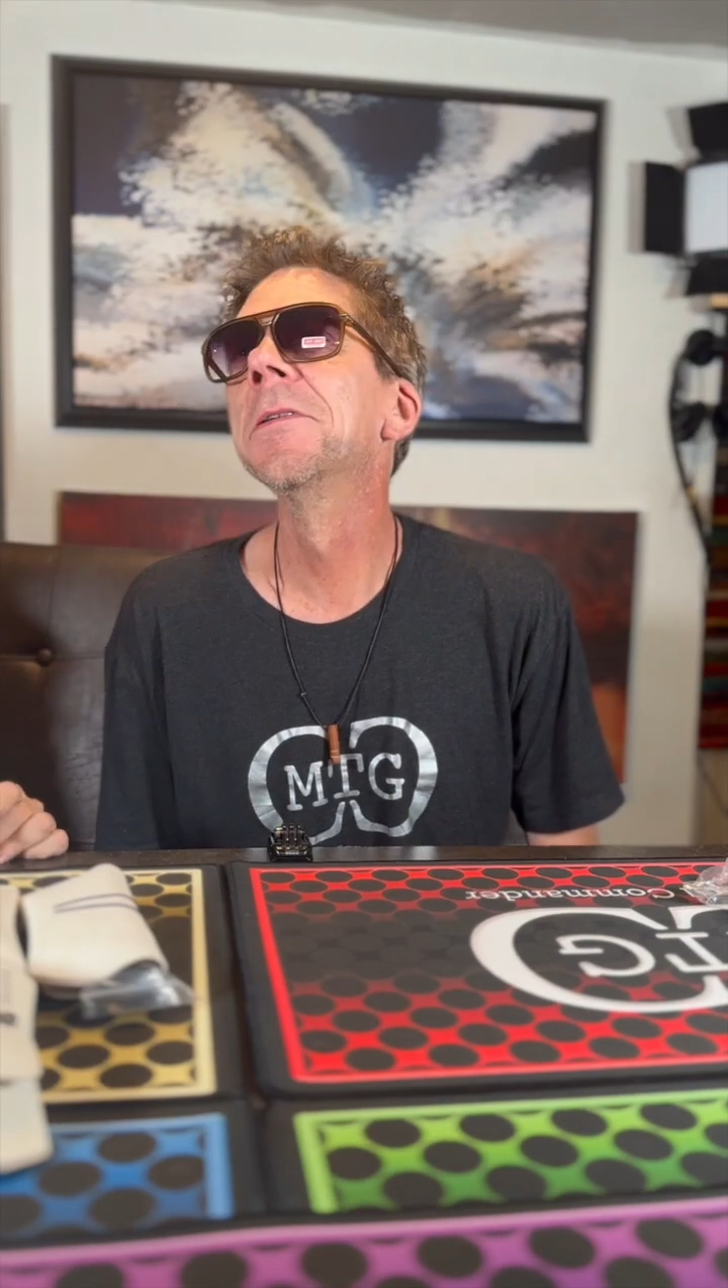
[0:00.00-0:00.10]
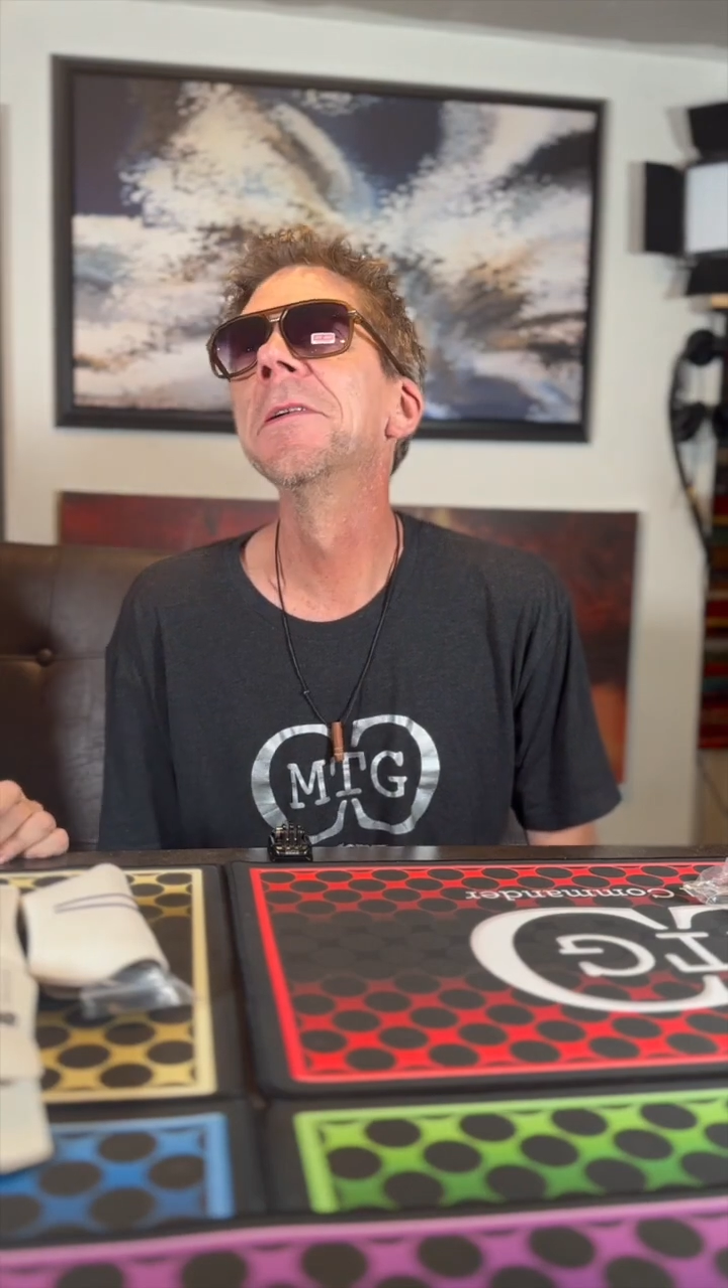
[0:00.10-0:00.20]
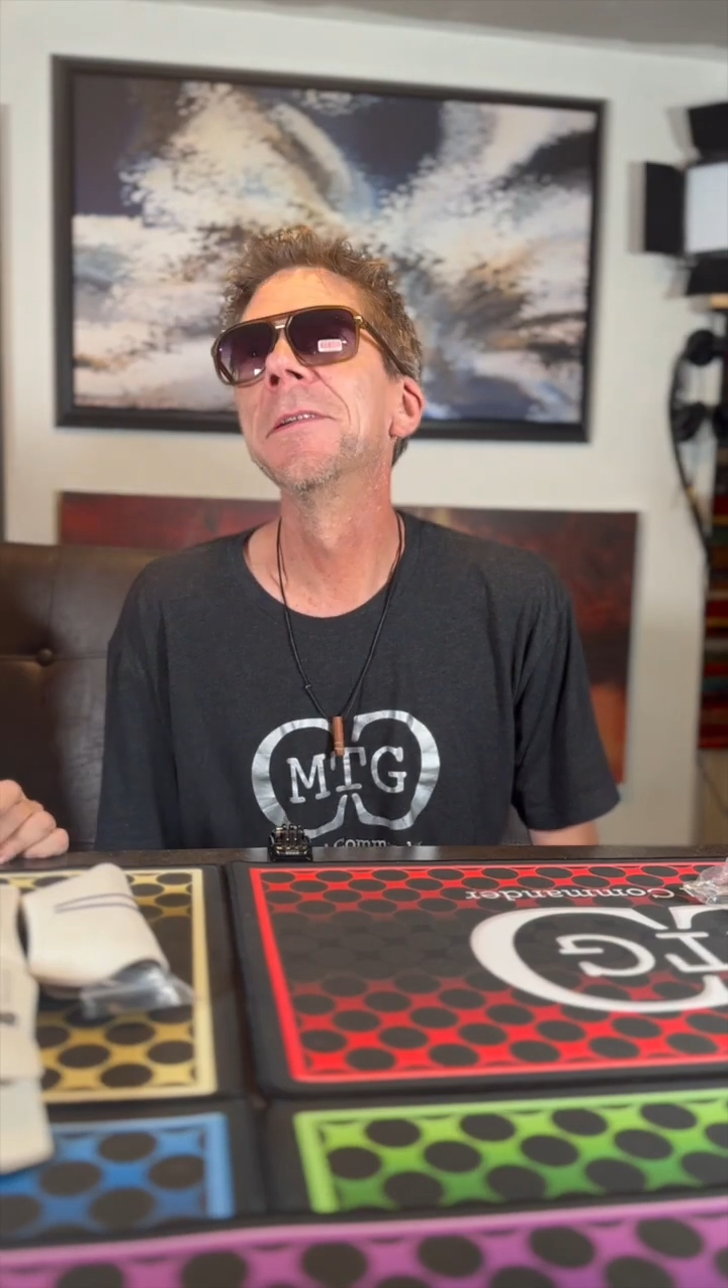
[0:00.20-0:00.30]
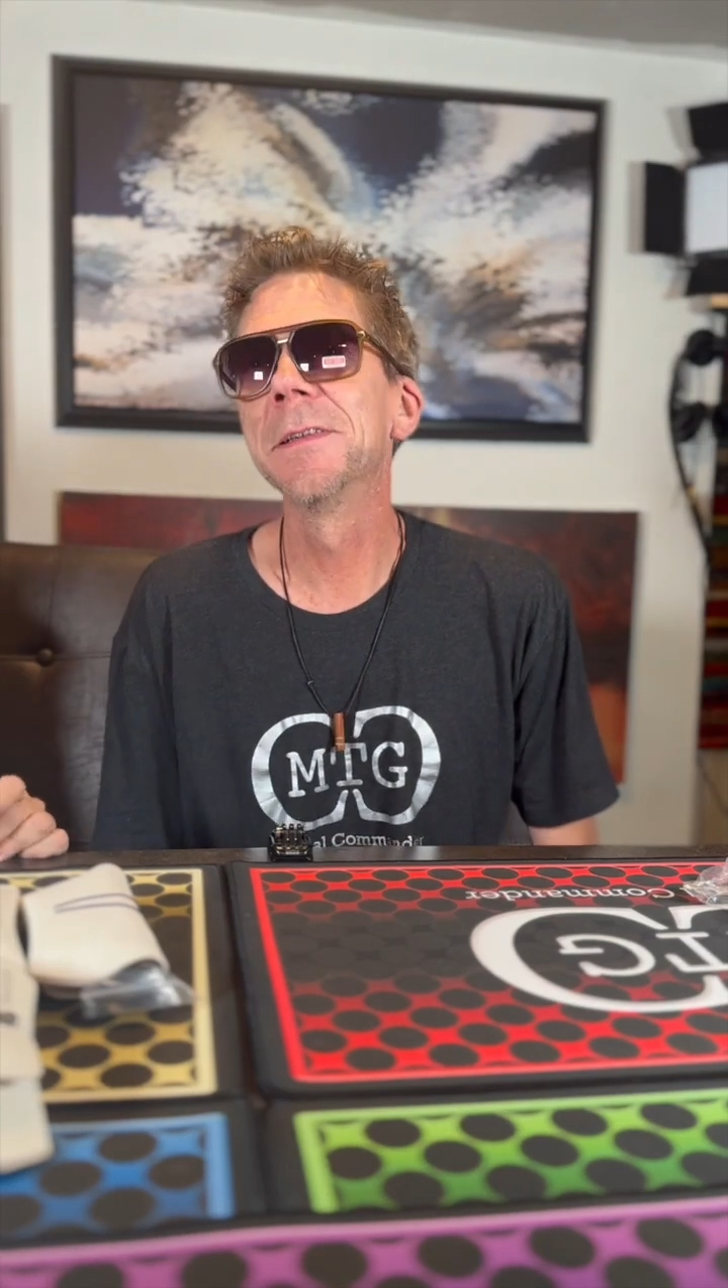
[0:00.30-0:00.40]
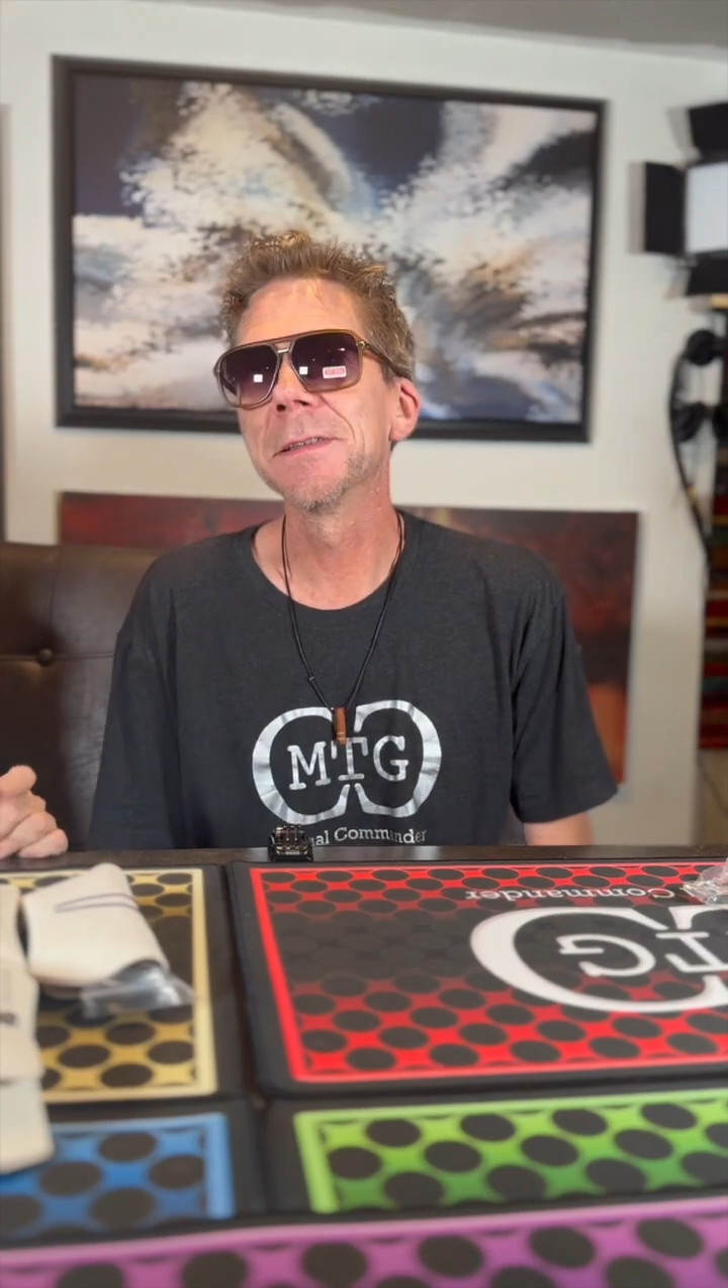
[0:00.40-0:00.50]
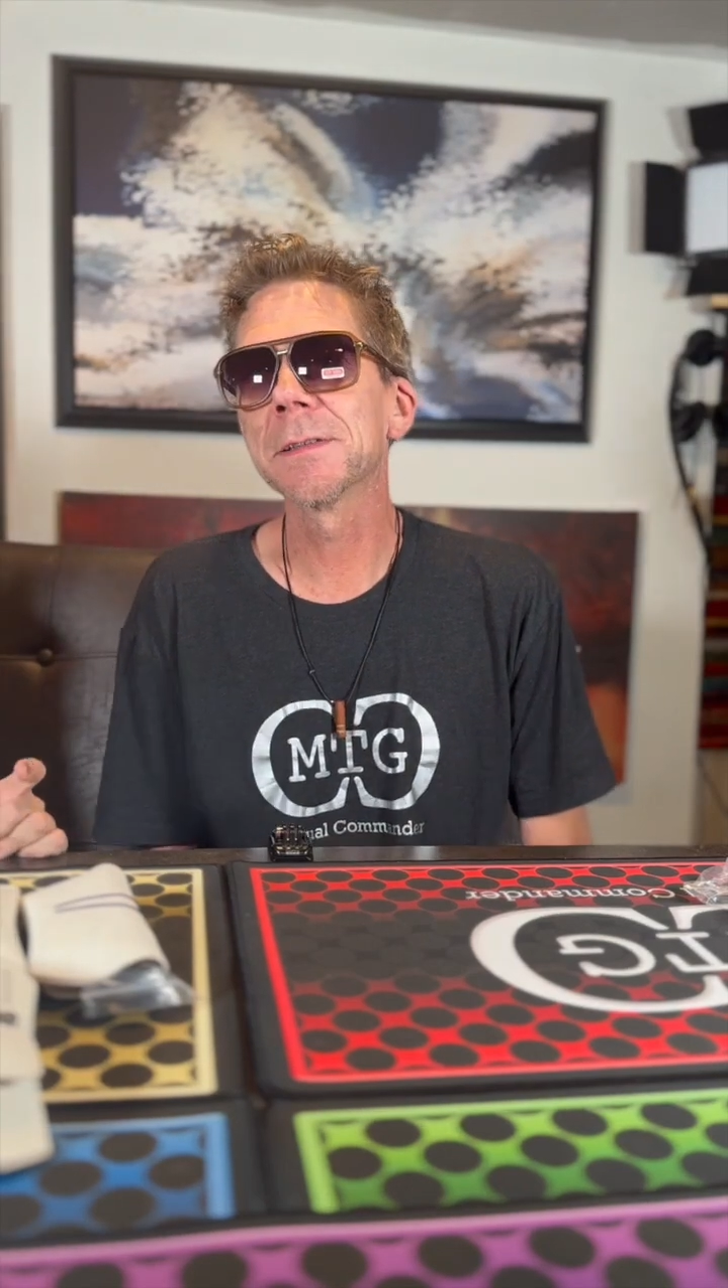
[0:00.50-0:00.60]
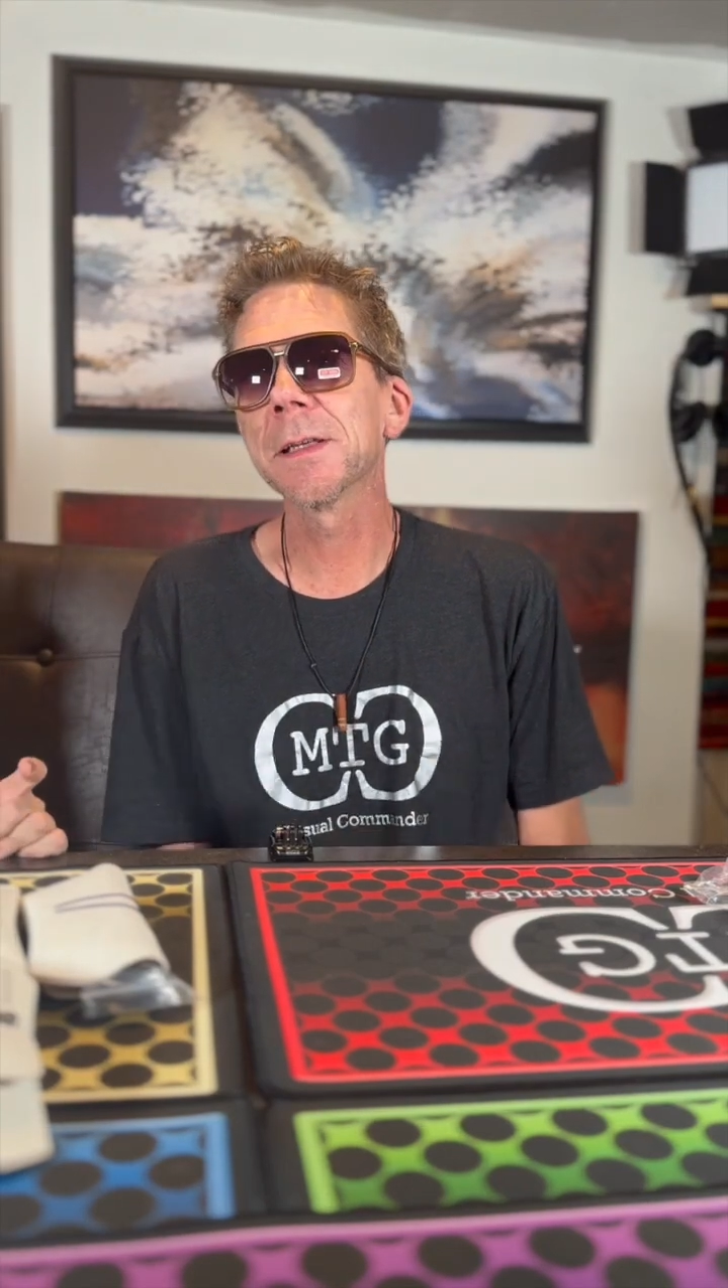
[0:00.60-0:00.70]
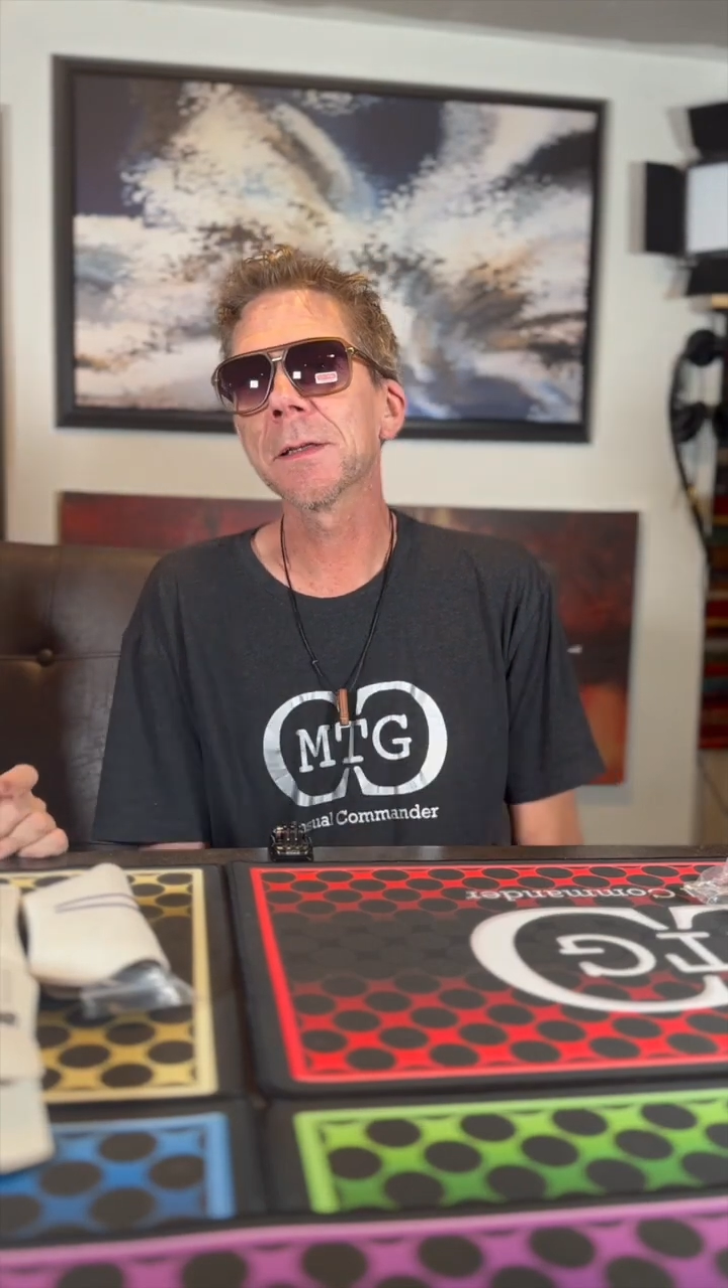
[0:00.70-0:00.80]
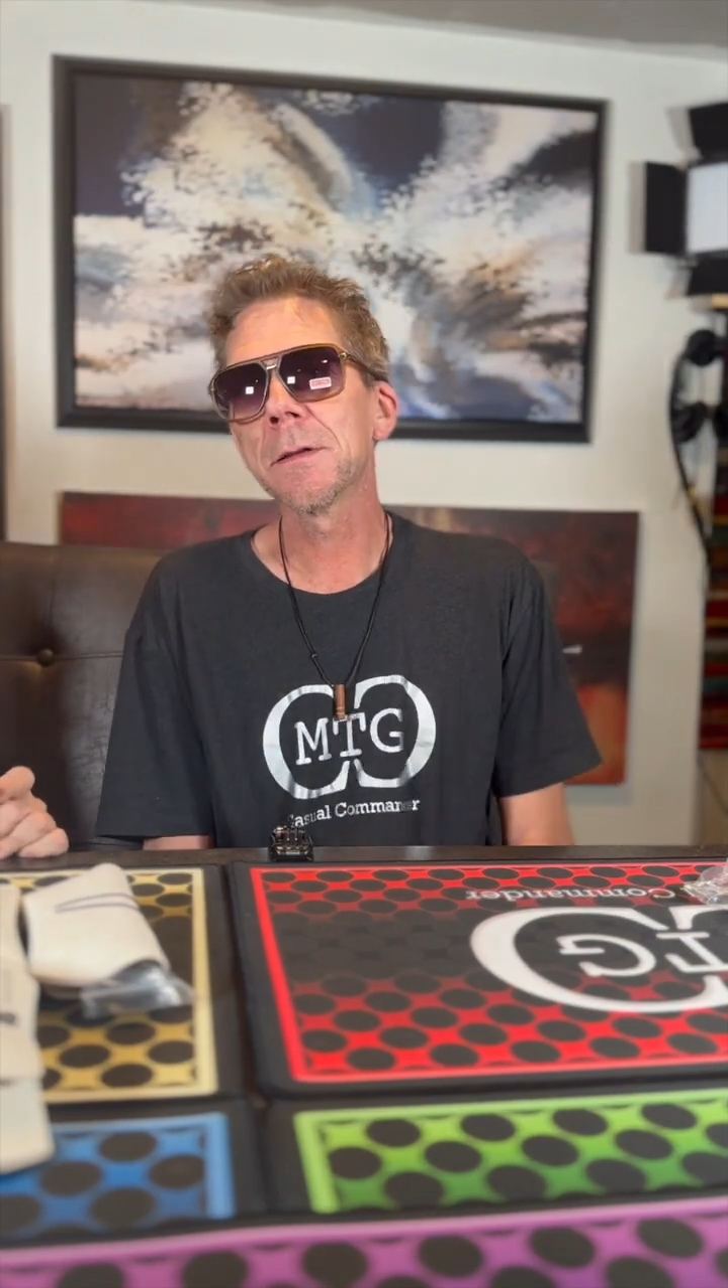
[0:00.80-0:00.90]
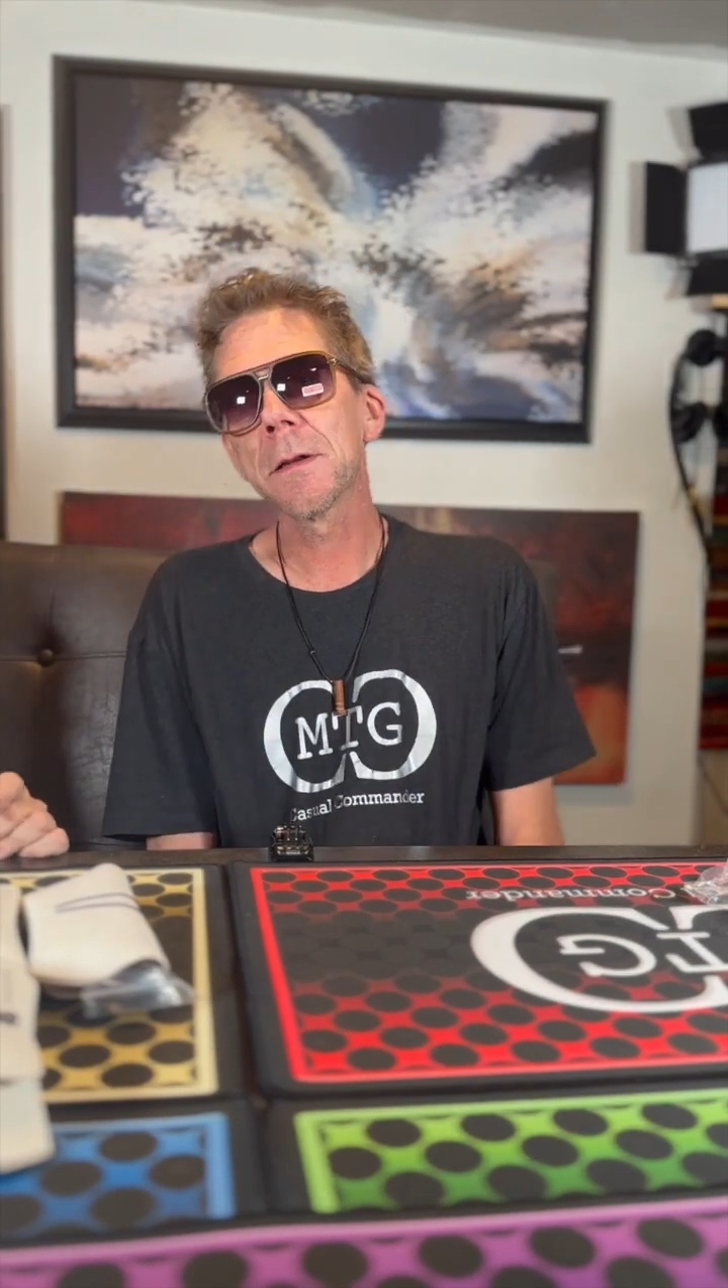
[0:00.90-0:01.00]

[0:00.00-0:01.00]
Those look good. I